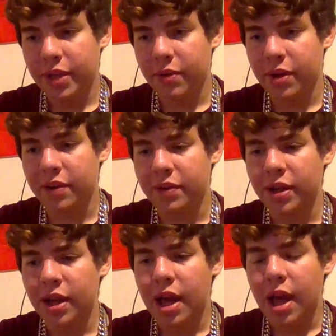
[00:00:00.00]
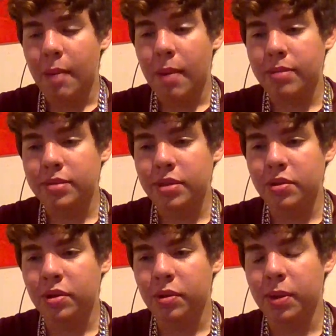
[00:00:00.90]
whatever. But I'm still
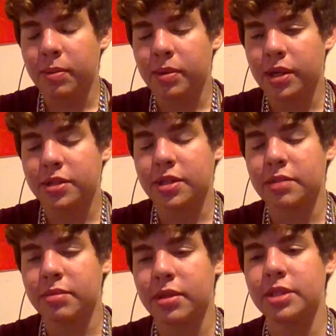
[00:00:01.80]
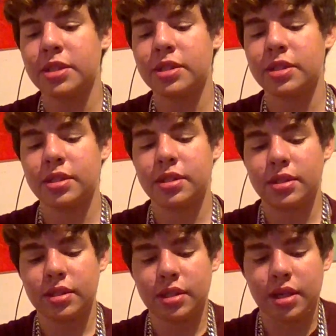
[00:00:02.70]
doing Little Pink Productions, but just
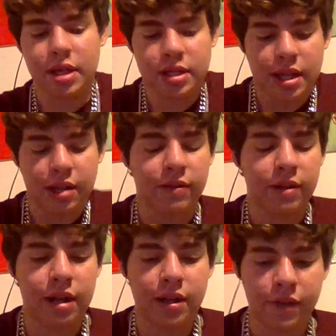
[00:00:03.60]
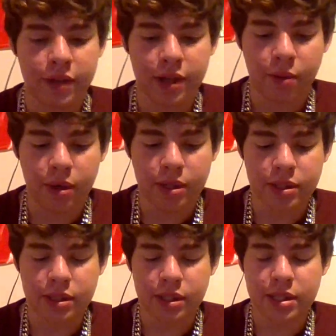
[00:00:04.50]
it's a hell of a lot different than it
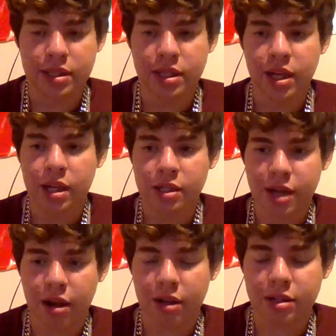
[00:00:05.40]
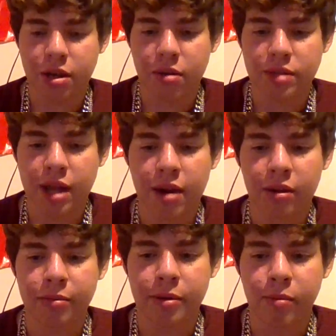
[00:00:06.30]
was. It's kind of toned down
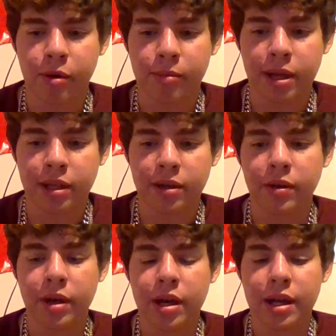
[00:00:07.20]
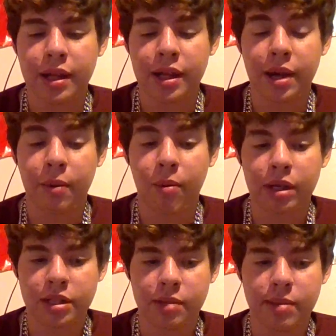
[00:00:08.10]
a little bit more mellow than I
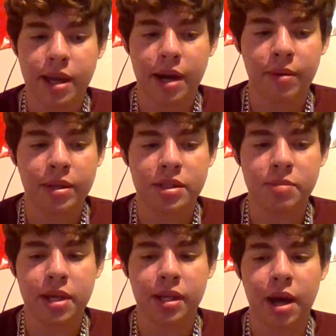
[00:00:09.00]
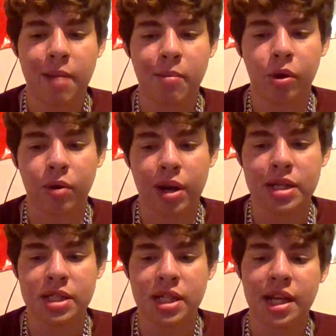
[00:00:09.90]
want it to be. I want it to be a lot more
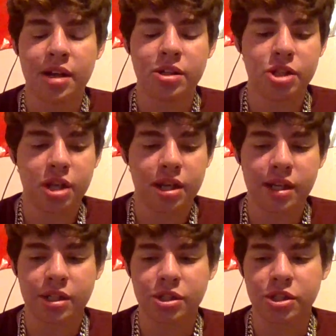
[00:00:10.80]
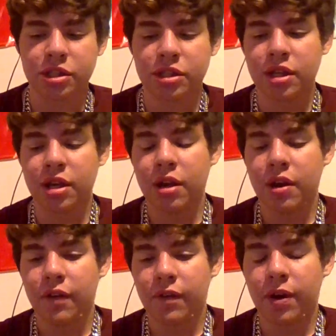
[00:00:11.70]
crazy and energetic and just
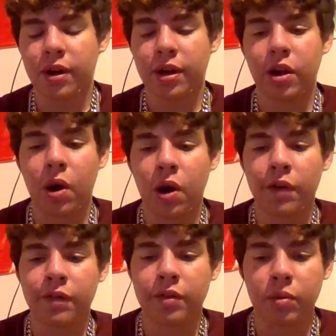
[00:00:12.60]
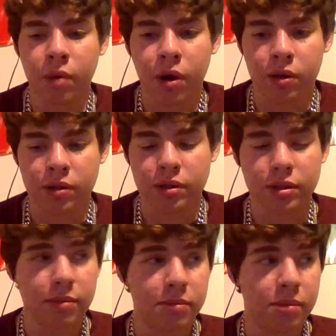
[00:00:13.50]
fucking off the
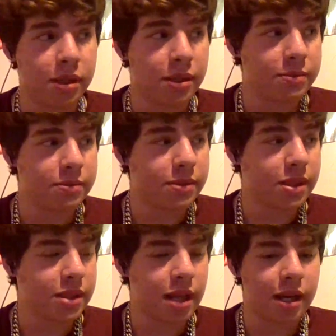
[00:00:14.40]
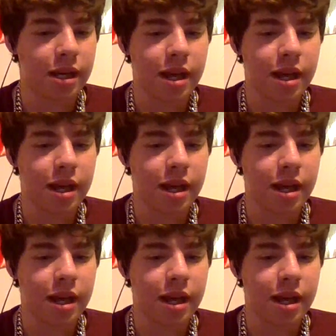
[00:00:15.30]
walls, but it's not.